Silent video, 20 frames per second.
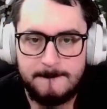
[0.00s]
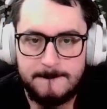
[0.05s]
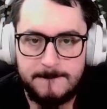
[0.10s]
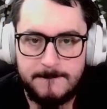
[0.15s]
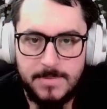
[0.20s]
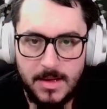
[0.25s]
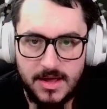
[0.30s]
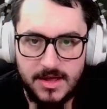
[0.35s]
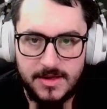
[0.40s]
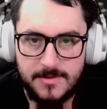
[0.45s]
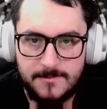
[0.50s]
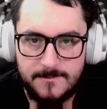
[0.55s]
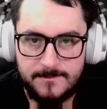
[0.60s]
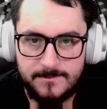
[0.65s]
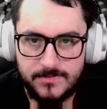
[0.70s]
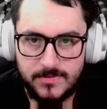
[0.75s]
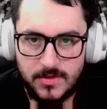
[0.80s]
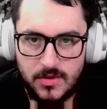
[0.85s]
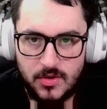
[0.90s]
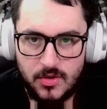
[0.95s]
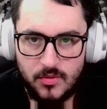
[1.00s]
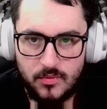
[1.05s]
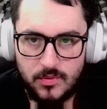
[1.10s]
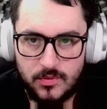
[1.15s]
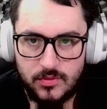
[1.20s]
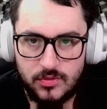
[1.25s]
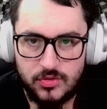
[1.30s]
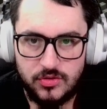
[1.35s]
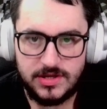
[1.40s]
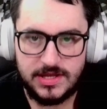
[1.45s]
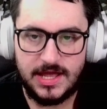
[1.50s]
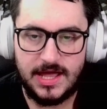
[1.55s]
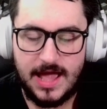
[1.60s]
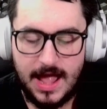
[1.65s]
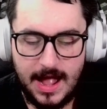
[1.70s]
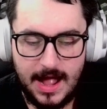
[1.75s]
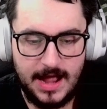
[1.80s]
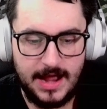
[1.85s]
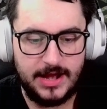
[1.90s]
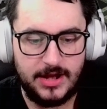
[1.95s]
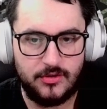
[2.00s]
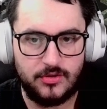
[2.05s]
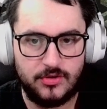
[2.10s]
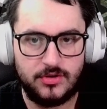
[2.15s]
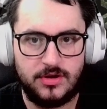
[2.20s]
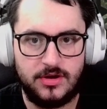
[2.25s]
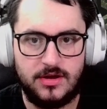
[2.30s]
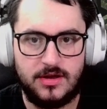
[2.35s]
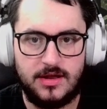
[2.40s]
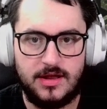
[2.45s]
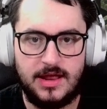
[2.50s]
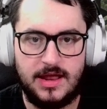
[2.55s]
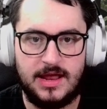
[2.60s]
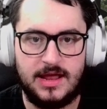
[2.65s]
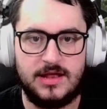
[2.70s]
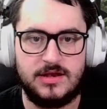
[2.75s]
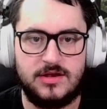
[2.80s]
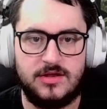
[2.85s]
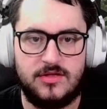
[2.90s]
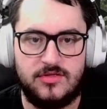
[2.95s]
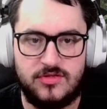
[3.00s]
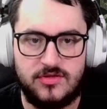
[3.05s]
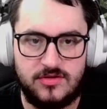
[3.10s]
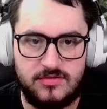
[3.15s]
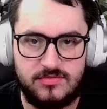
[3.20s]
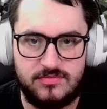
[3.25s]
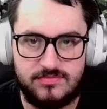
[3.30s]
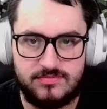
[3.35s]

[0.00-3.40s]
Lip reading: but when we look at iron and the